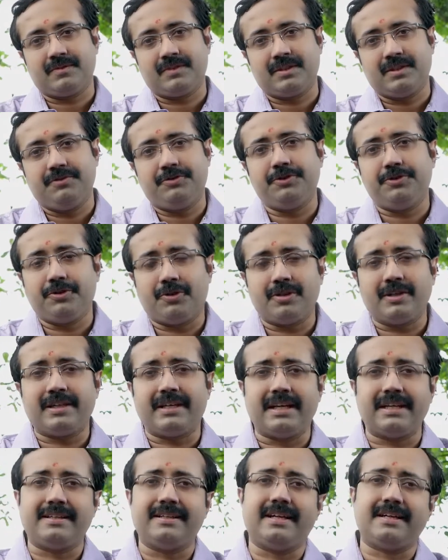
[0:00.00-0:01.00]
If you don't
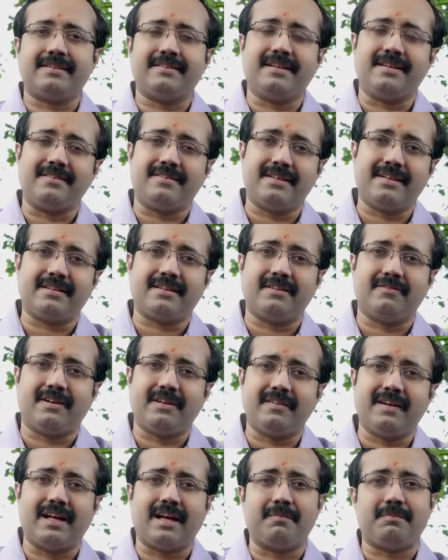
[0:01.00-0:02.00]
get that sensation, what
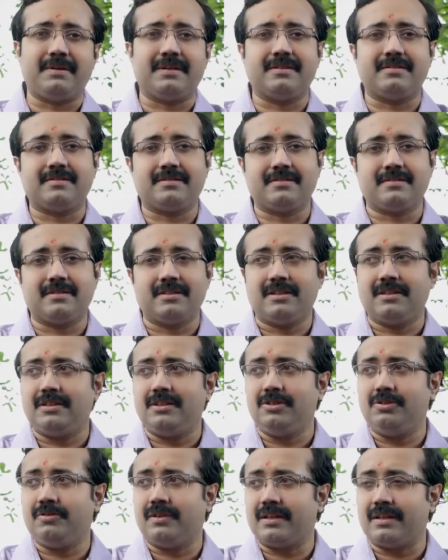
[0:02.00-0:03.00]
will happen is
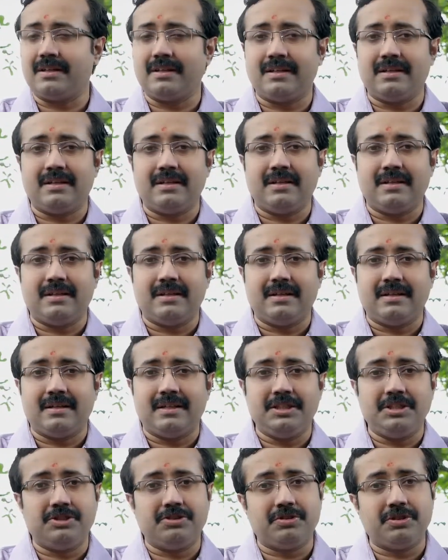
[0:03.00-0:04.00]
your
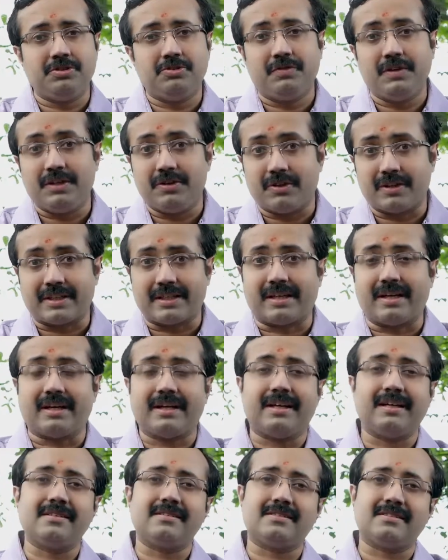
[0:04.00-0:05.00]
injury you will not
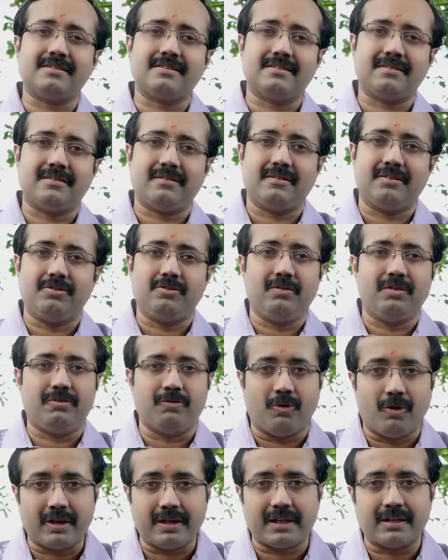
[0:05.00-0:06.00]
recognize, you will
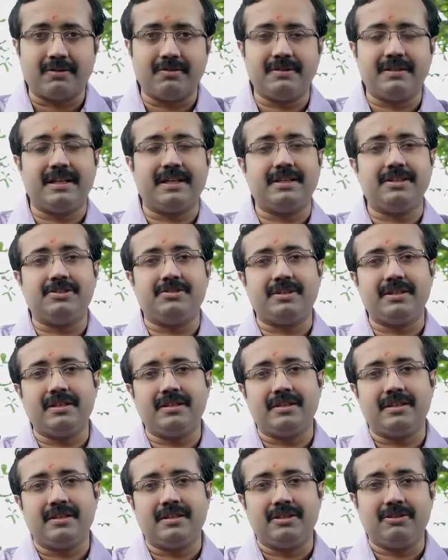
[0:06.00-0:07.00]
walk around with that injury,
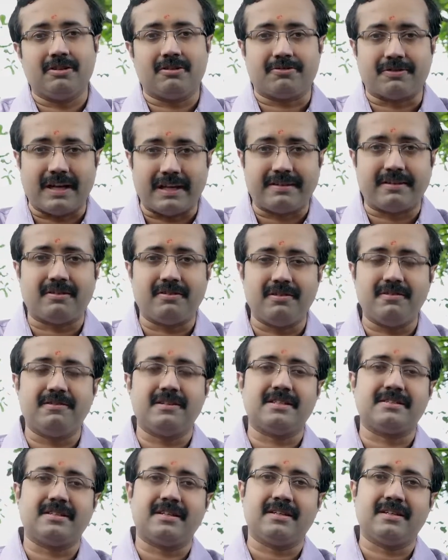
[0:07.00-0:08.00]
your fracture will
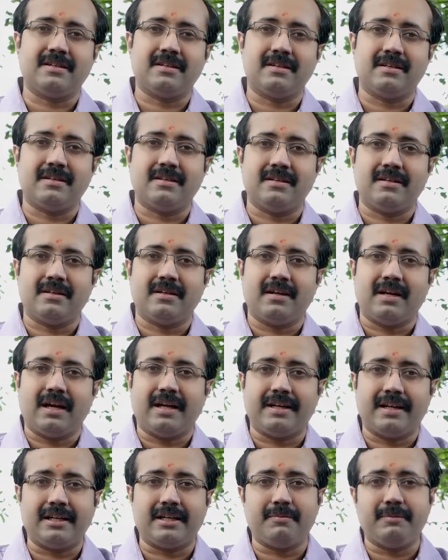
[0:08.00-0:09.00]
worsen,
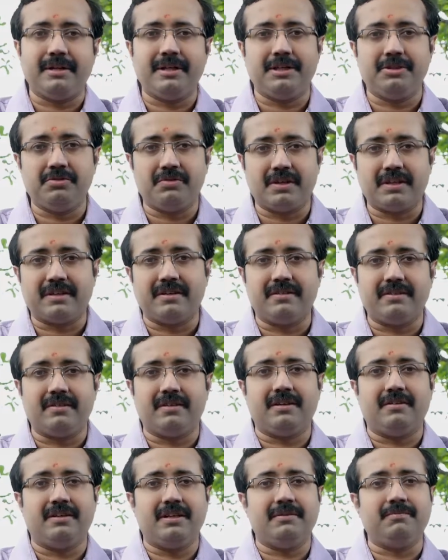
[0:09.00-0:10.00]
and ultimately your
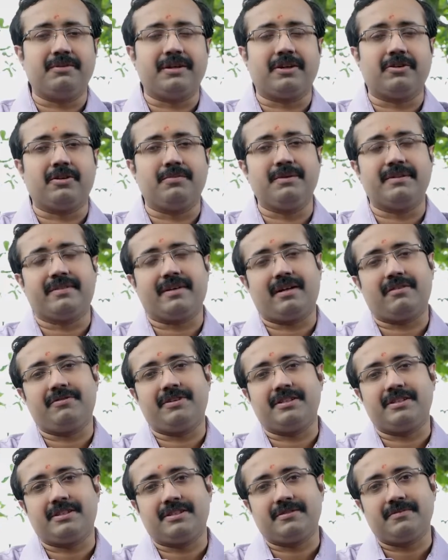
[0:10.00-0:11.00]
limb cannot be
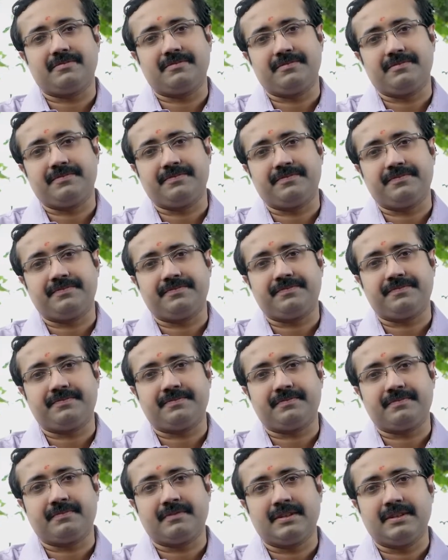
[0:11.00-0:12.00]
salvaged.
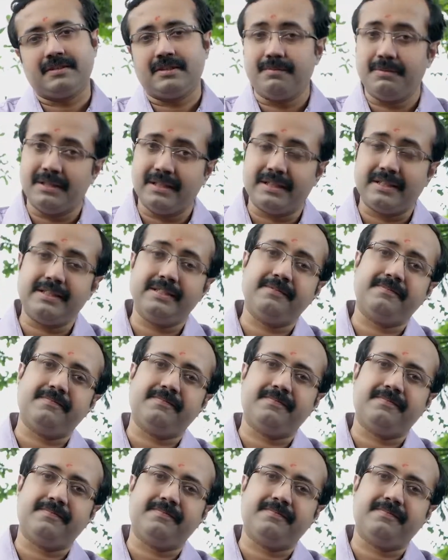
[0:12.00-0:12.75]
Similarly,